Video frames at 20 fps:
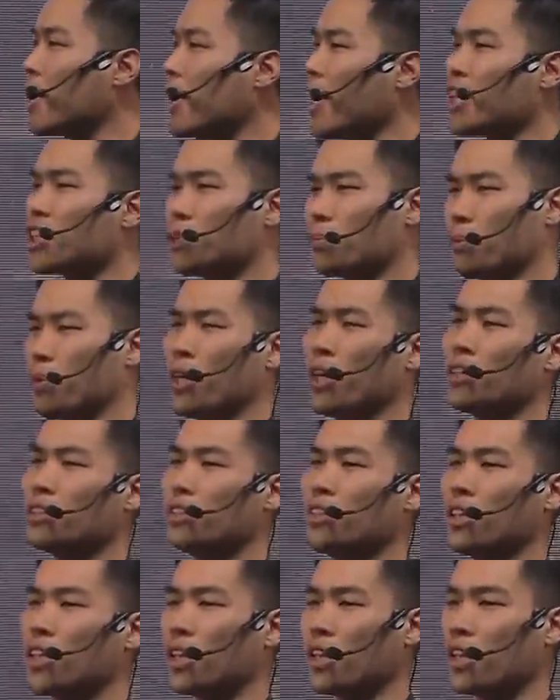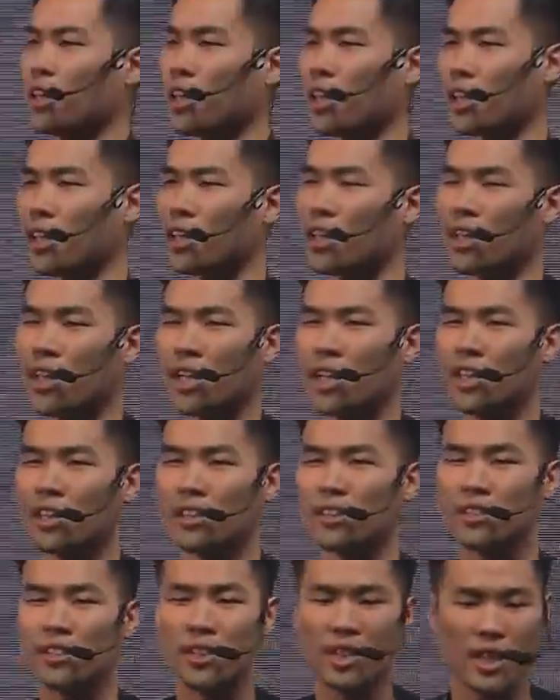experiencing it, and
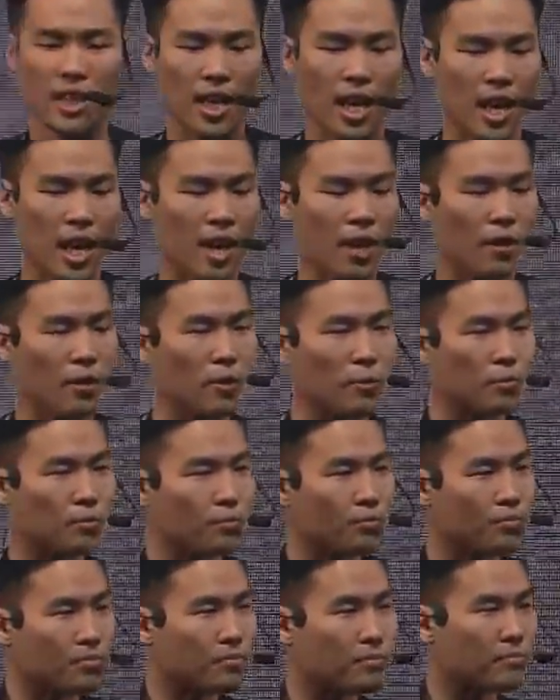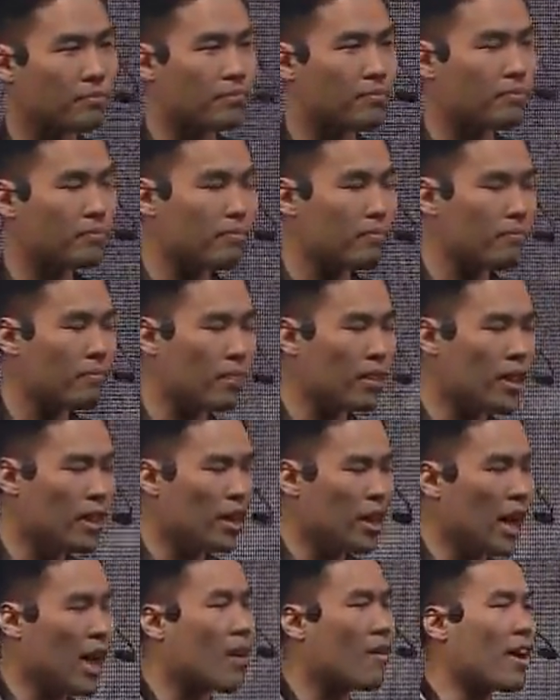see how,
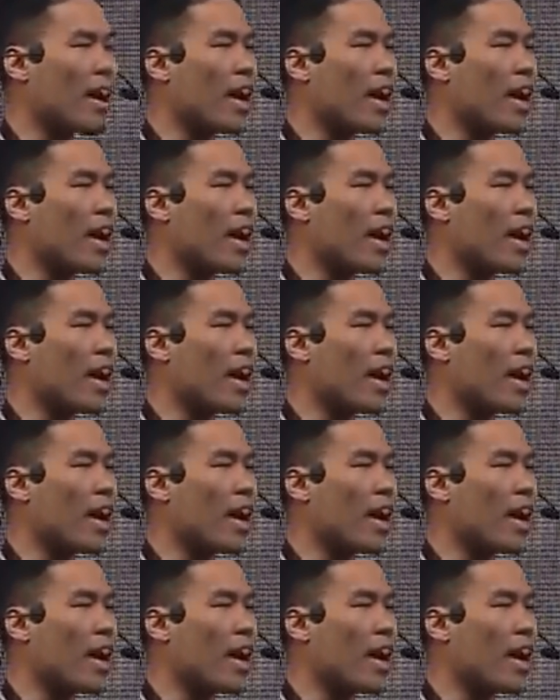how